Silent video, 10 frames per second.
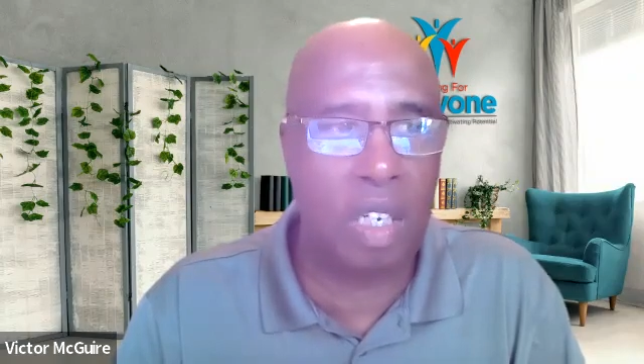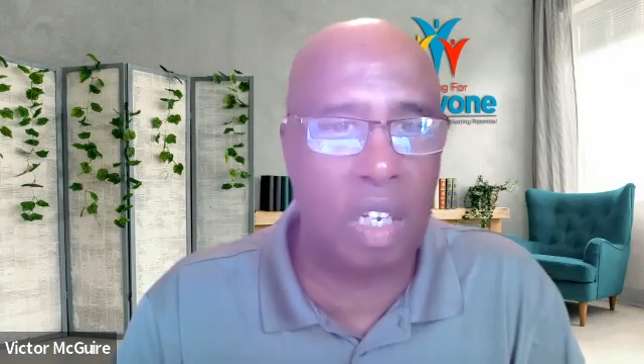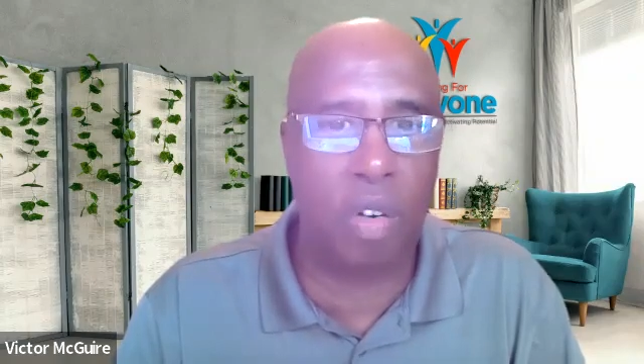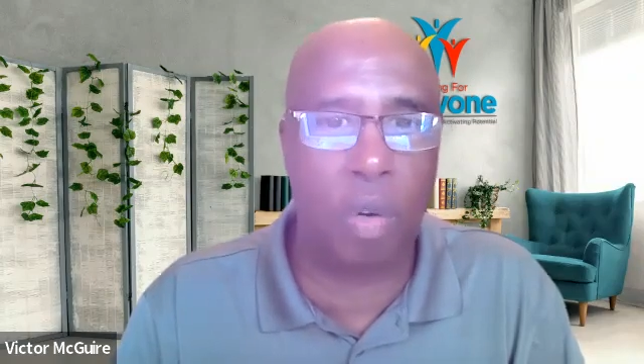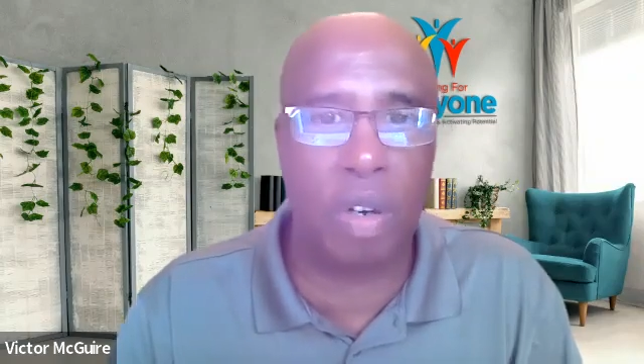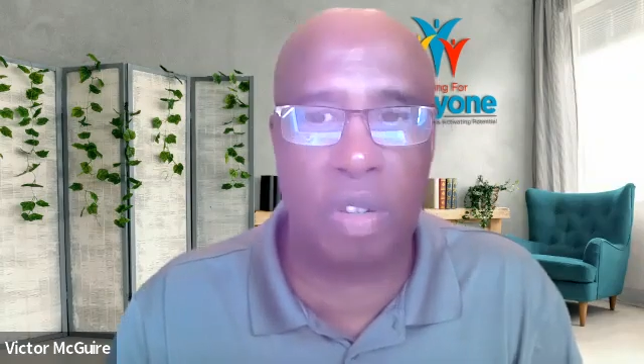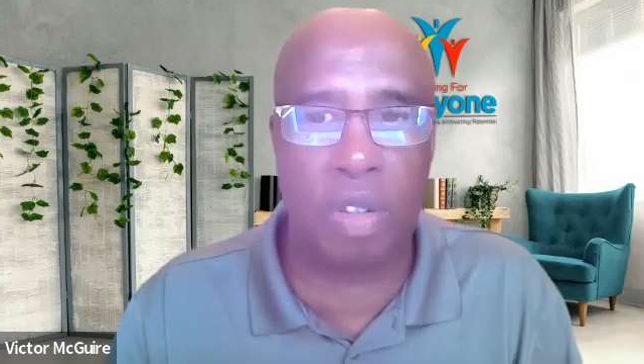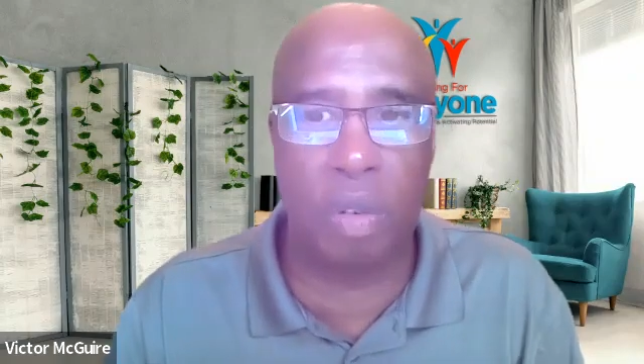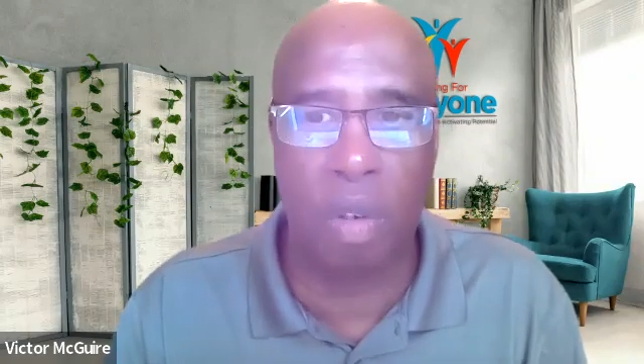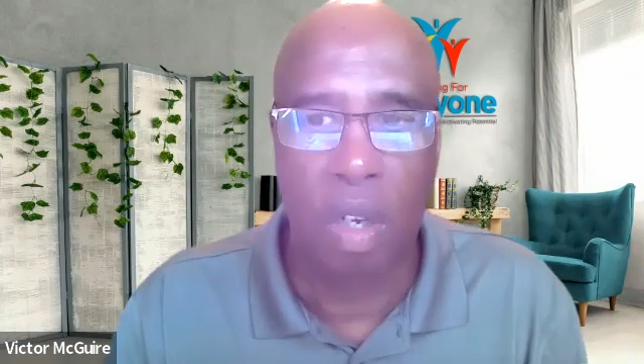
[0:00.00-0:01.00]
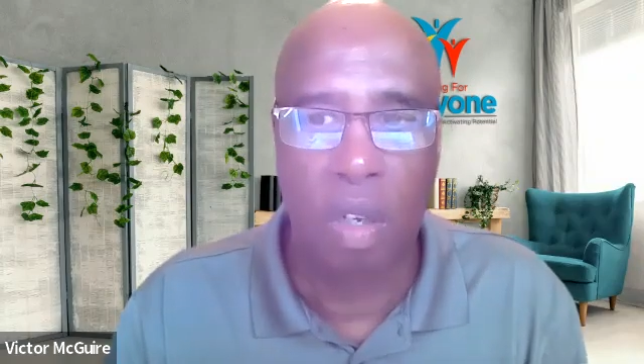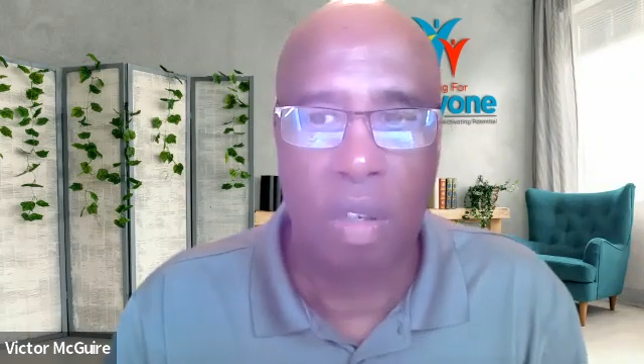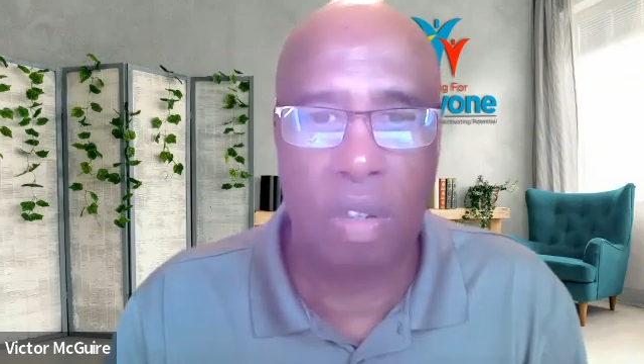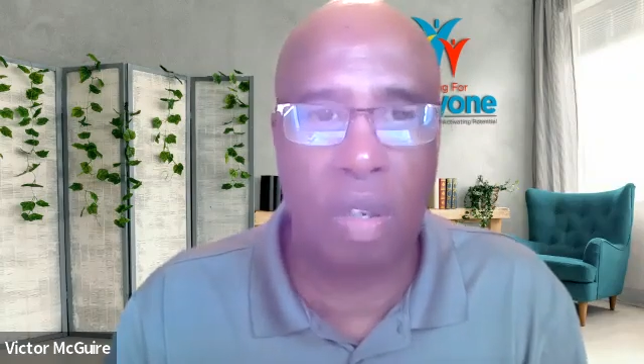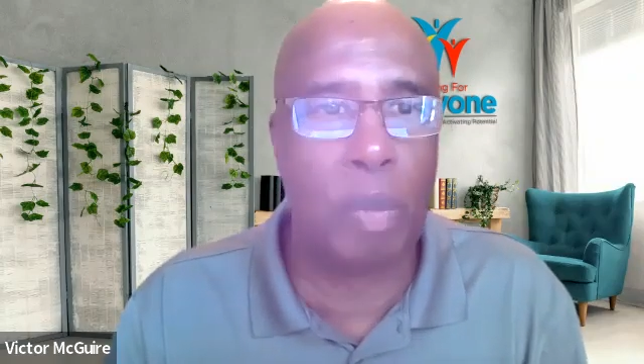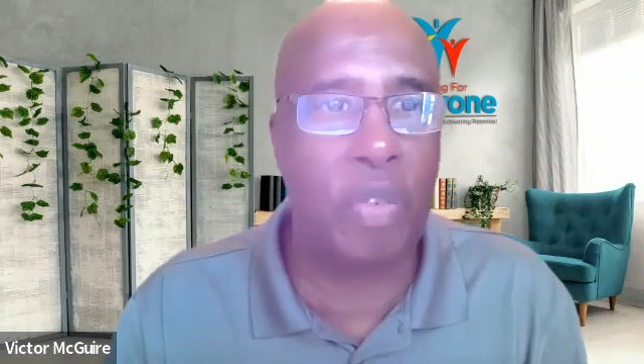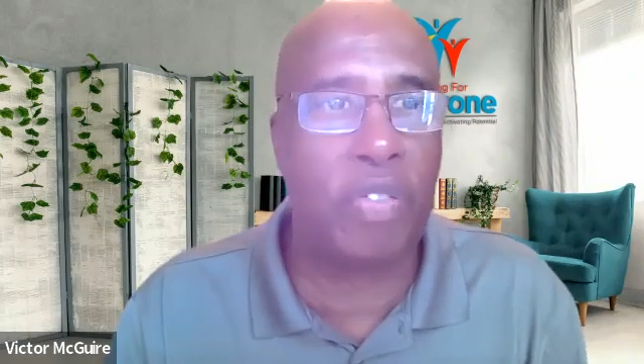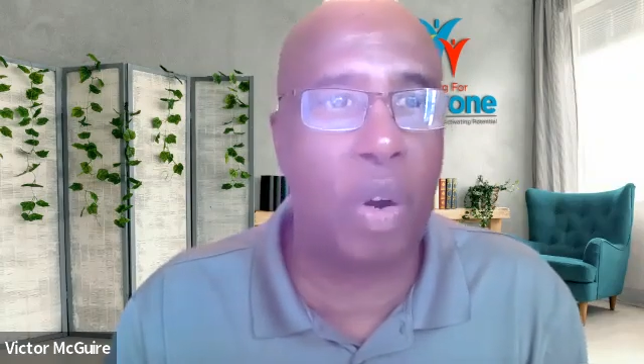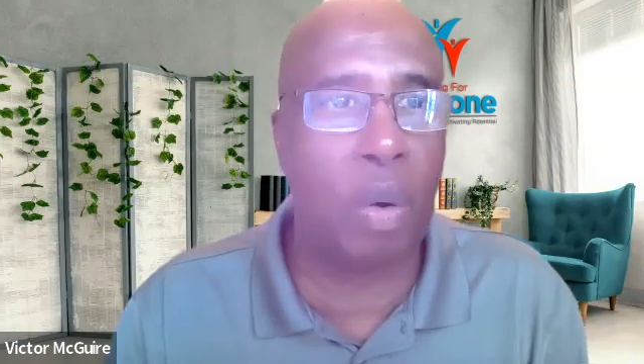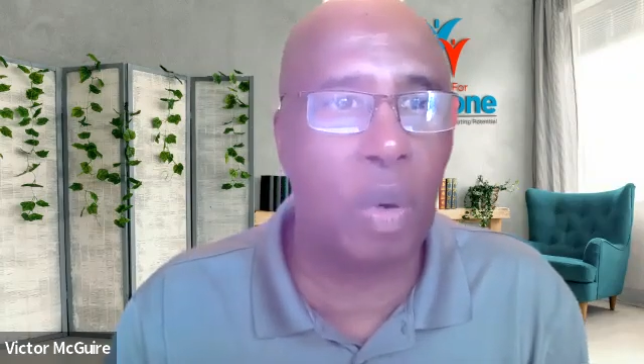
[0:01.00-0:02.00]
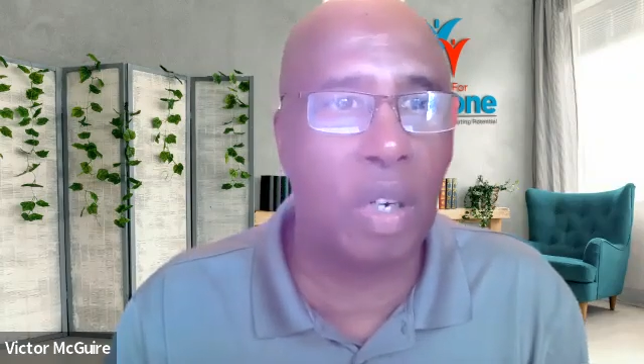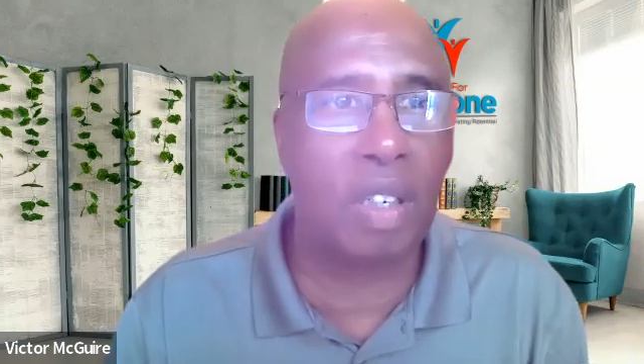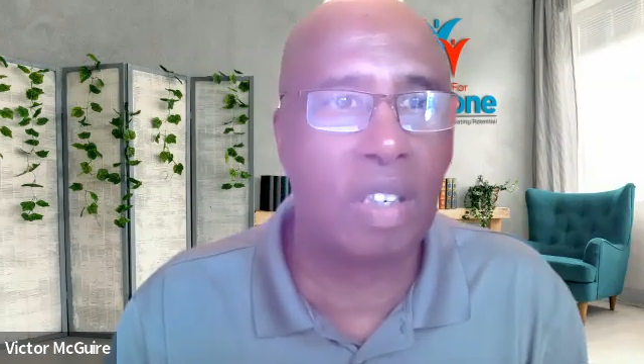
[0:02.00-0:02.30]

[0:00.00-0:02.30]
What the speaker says: in order to move forward?